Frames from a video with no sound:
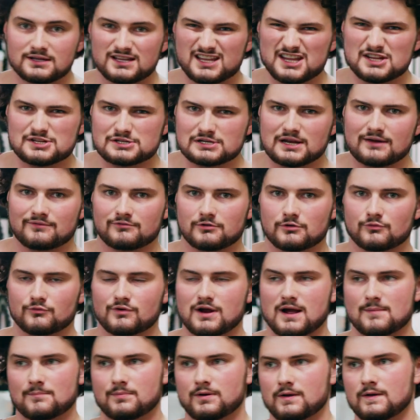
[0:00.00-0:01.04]
each and every
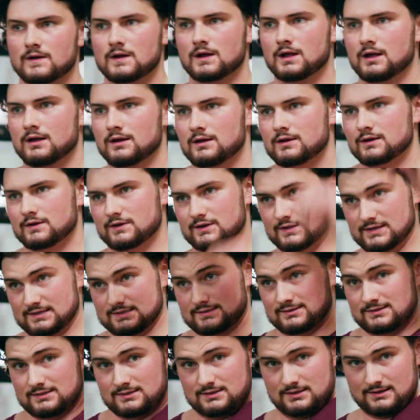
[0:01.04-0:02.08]
rep
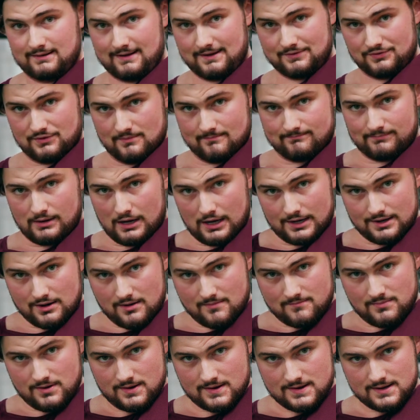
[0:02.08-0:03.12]
is at the
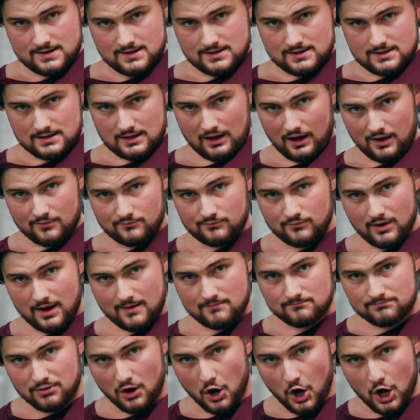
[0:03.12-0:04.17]
bottom,
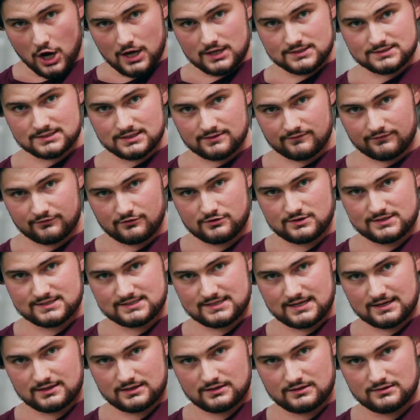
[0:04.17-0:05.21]
I'm pausing for a
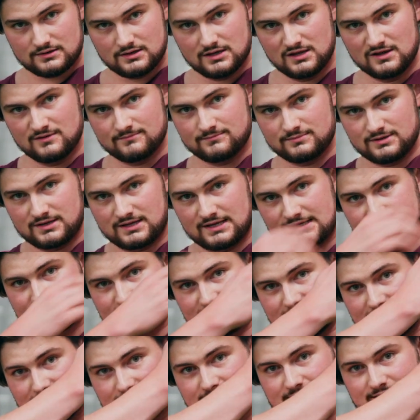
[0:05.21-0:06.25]
second, because
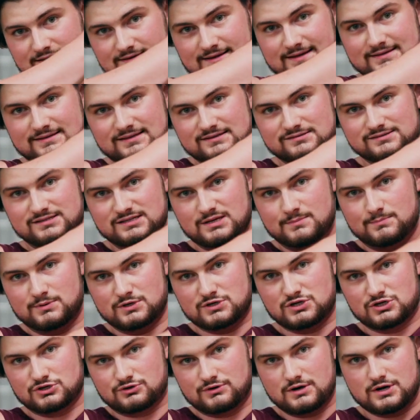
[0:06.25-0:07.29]
that's like the
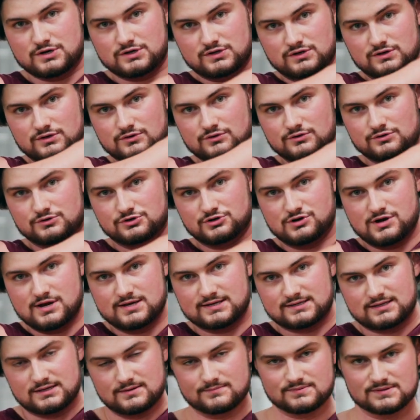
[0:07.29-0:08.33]
deepest stretch that your
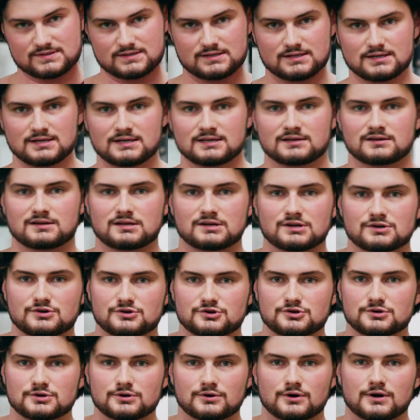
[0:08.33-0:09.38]
triceps can
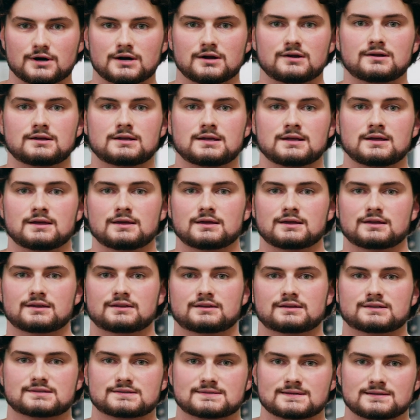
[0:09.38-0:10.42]
endure
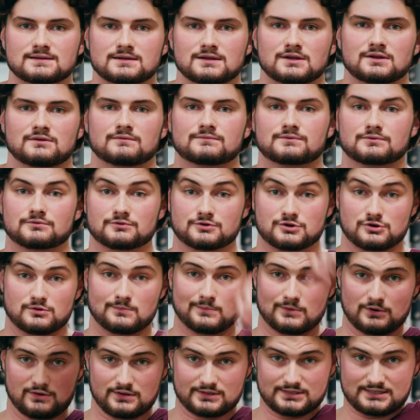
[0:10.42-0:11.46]
is through
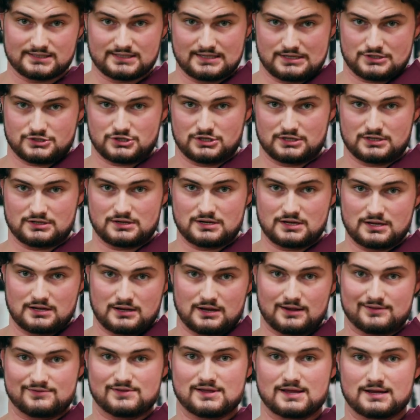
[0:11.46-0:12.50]
humeral extension.
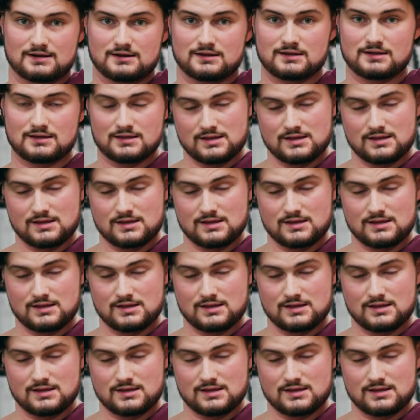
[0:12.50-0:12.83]
And then,